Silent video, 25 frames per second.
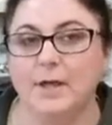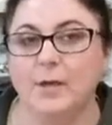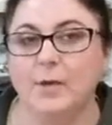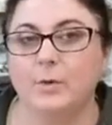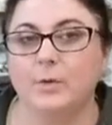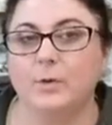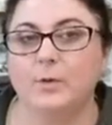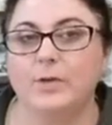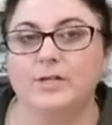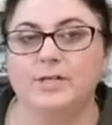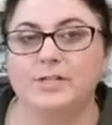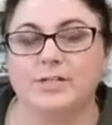
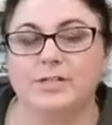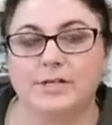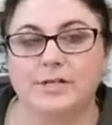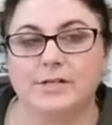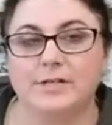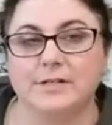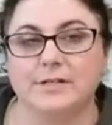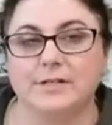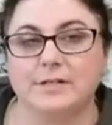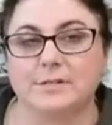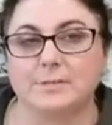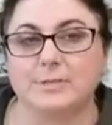which is